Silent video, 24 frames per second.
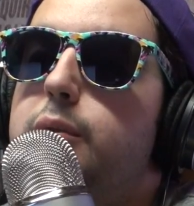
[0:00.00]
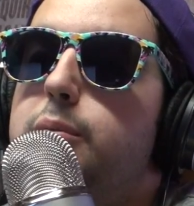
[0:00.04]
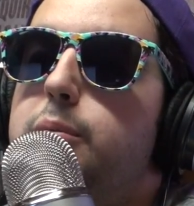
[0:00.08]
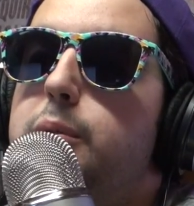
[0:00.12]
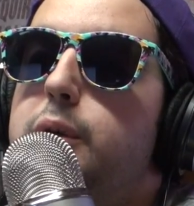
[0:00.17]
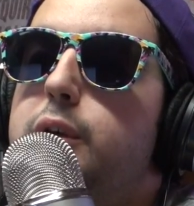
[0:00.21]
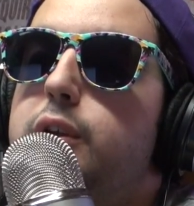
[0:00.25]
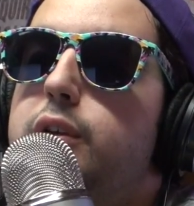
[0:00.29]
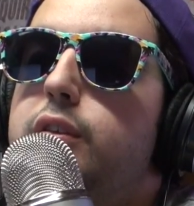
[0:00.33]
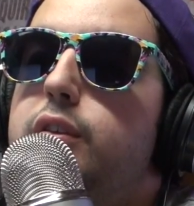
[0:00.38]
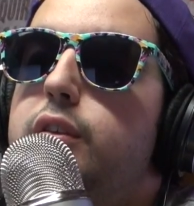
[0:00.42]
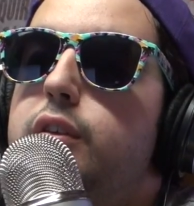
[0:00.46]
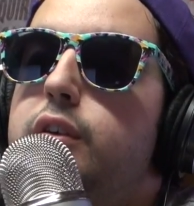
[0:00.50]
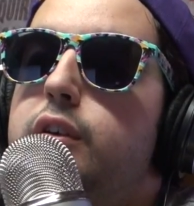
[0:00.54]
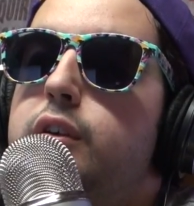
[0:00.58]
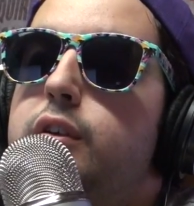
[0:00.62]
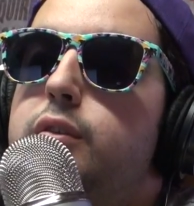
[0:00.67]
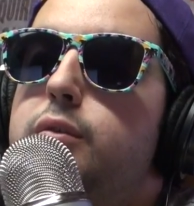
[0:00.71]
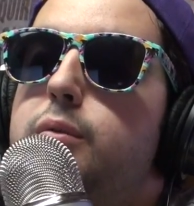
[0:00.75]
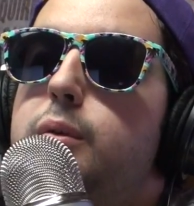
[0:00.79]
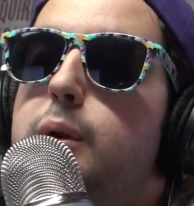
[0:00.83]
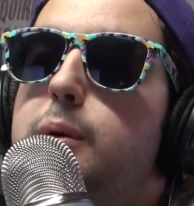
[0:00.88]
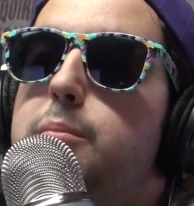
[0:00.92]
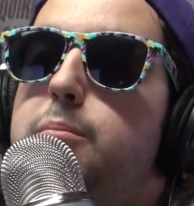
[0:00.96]
but you look
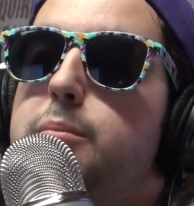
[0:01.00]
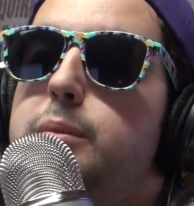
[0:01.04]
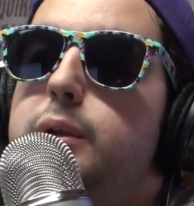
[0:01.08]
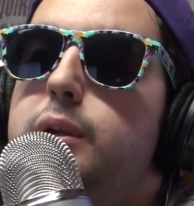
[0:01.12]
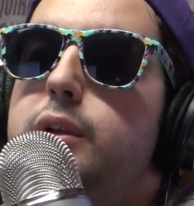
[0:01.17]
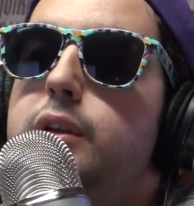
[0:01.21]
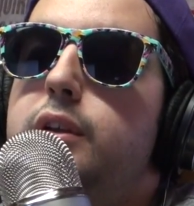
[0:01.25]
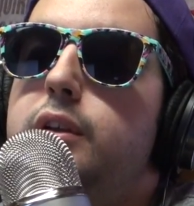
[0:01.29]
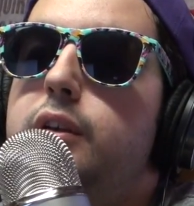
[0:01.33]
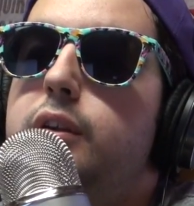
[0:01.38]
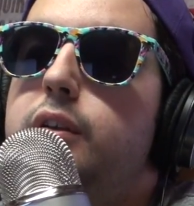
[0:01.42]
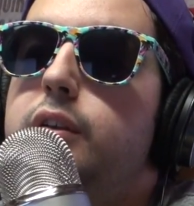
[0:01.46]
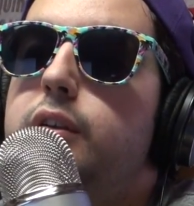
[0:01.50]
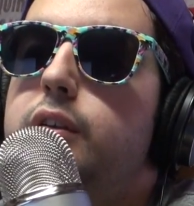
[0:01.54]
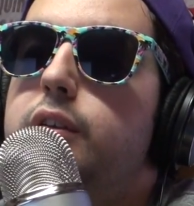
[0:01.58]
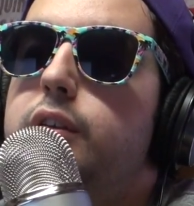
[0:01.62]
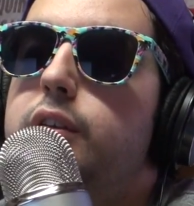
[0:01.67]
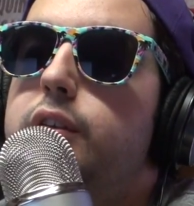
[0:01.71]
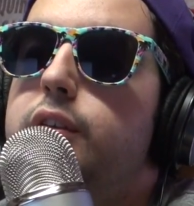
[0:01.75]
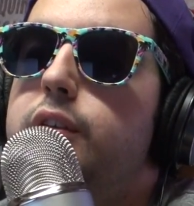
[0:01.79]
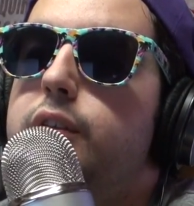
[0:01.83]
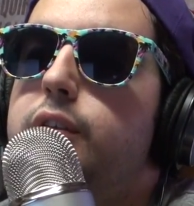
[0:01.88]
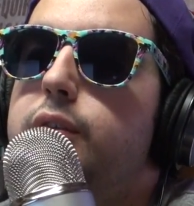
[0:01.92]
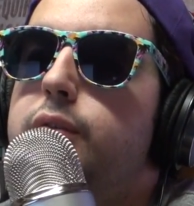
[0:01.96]
grumpy,
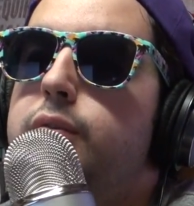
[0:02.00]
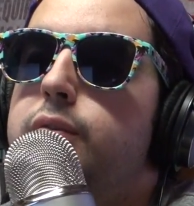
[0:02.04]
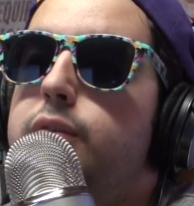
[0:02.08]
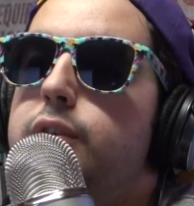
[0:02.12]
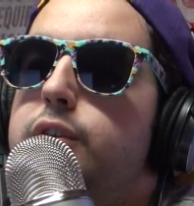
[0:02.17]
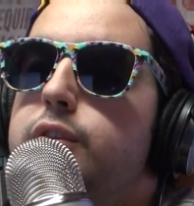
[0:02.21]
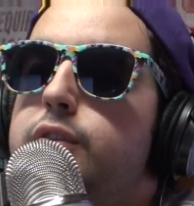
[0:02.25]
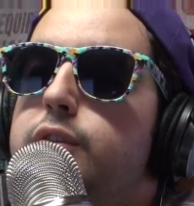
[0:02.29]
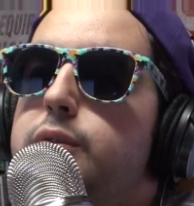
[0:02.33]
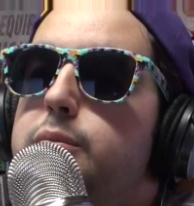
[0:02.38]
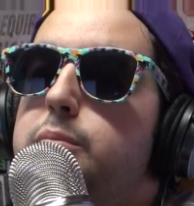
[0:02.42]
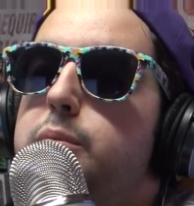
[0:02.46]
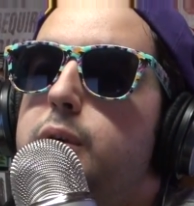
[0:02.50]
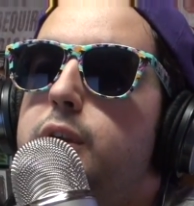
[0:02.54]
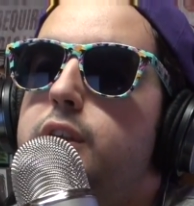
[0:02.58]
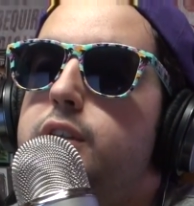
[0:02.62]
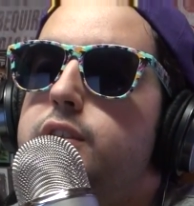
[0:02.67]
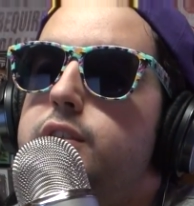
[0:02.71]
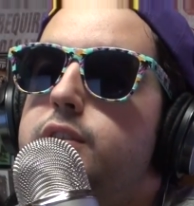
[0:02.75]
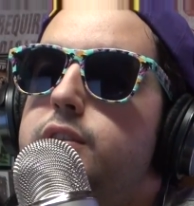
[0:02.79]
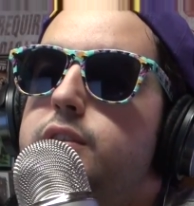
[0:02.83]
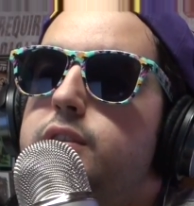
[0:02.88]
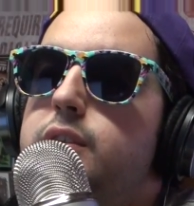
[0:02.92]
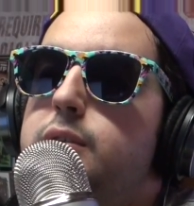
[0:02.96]
so first
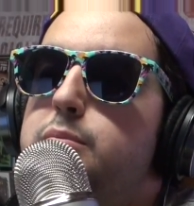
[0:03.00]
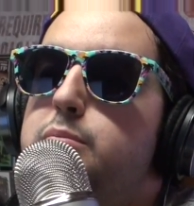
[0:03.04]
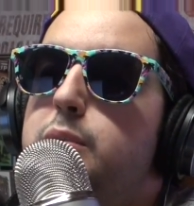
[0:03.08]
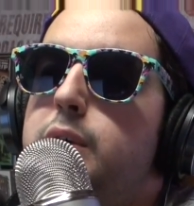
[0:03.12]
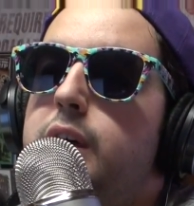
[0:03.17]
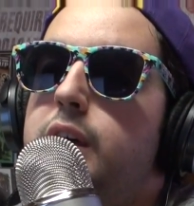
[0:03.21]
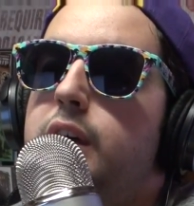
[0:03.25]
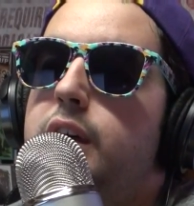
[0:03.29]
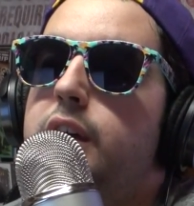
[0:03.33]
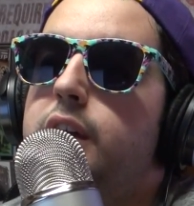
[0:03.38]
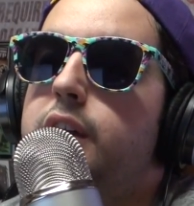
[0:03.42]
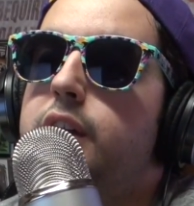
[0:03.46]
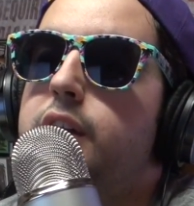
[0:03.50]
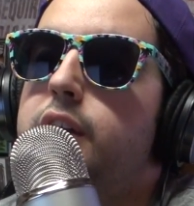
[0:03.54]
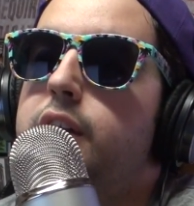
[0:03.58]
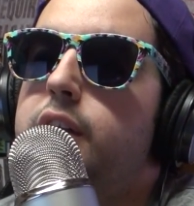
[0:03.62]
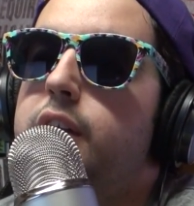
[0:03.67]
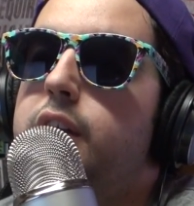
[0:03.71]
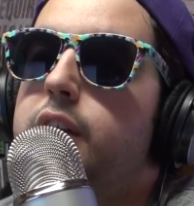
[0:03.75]
impressions are bad.